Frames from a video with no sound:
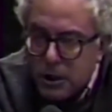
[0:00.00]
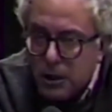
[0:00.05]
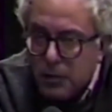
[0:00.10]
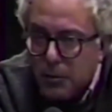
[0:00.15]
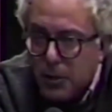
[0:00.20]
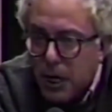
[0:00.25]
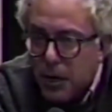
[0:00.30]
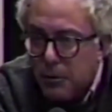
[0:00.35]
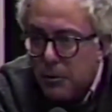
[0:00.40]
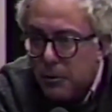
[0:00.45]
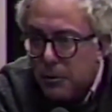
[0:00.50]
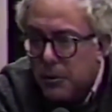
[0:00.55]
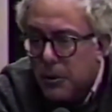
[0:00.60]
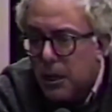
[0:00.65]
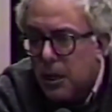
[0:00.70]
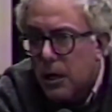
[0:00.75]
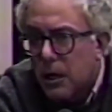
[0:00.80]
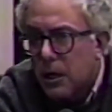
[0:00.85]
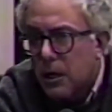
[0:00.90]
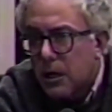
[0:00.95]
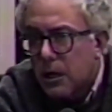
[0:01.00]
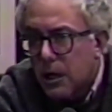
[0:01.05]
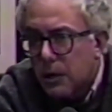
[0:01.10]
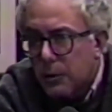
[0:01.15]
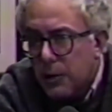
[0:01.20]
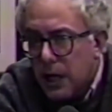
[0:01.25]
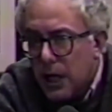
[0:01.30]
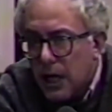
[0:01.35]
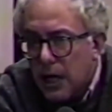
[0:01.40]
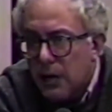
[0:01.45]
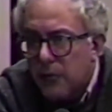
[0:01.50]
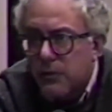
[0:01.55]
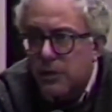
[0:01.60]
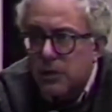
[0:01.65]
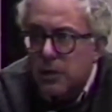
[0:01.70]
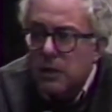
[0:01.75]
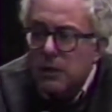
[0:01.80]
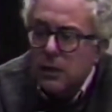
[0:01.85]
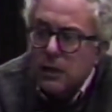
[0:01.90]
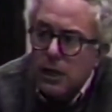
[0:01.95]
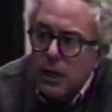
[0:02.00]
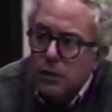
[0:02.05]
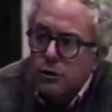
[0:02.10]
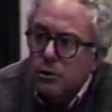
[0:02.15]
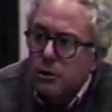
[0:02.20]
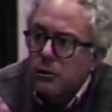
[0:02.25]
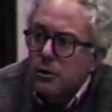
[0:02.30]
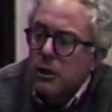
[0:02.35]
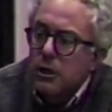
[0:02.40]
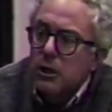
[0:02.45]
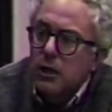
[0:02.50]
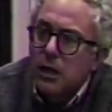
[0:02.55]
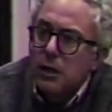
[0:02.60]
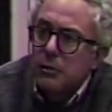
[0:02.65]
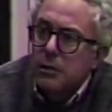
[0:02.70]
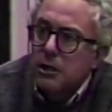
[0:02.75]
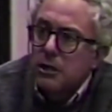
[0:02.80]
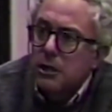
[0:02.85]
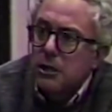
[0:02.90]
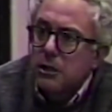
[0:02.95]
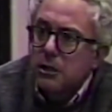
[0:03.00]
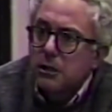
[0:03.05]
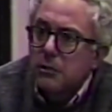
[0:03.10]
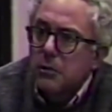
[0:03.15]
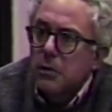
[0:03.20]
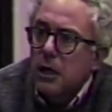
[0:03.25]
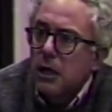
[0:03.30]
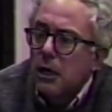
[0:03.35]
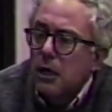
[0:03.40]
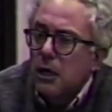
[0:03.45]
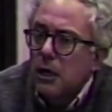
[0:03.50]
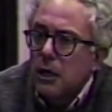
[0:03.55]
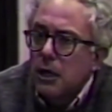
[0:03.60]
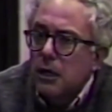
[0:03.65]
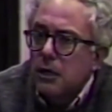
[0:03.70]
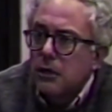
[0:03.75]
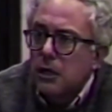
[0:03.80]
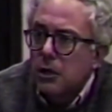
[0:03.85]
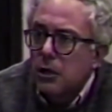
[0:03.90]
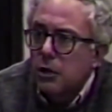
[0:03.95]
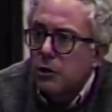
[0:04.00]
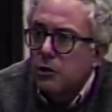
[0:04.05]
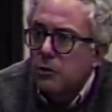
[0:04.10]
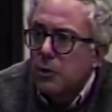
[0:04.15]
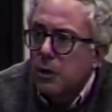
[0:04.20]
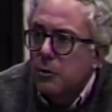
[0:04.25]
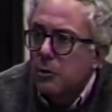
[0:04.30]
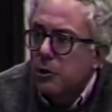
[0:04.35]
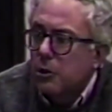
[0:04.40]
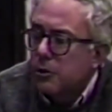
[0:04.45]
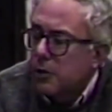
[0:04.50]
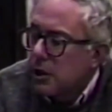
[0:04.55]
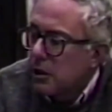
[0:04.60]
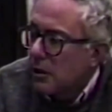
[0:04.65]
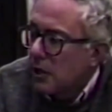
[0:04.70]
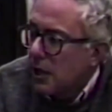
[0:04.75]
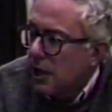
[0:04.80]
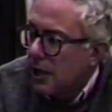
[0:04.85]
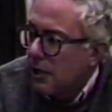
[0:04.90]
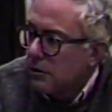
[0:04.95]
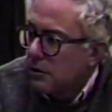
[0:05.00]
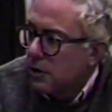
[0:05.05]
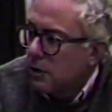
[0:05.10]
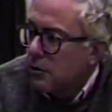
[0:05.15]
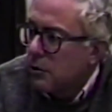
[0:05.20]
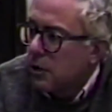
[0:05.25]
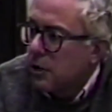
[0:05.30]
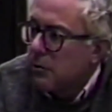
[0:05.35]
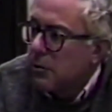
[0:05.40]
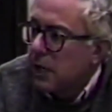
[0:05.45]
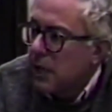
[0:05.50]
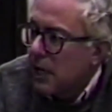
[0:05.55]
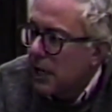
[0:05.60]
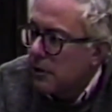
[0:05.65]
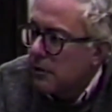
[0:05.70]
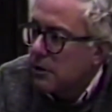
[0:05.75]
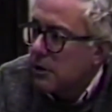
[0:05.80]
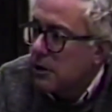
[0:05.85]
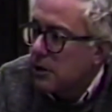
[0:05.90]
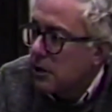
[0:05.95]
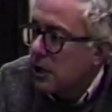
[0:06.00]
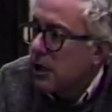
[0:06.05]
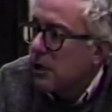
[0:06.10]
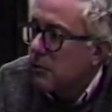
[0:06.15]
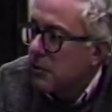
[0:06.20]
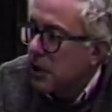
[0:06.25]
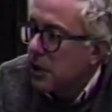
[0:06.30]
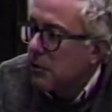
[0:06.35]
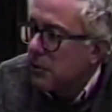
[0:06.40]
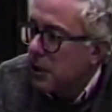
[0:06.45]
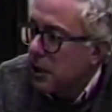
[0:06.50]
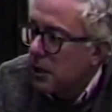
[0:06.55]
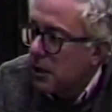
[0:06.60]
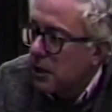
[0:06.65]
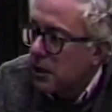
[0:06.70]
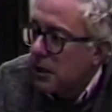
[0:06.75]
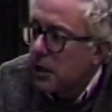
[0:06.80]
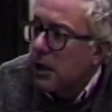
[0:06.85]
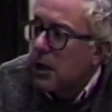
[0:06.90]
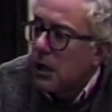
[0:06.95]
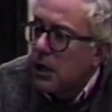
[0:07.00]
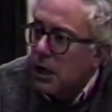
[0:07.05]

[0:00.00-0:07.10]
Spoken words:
Now the problem that we have is that the nature of the economic system is that those people who are into housing want to make housing that they can make a buck on.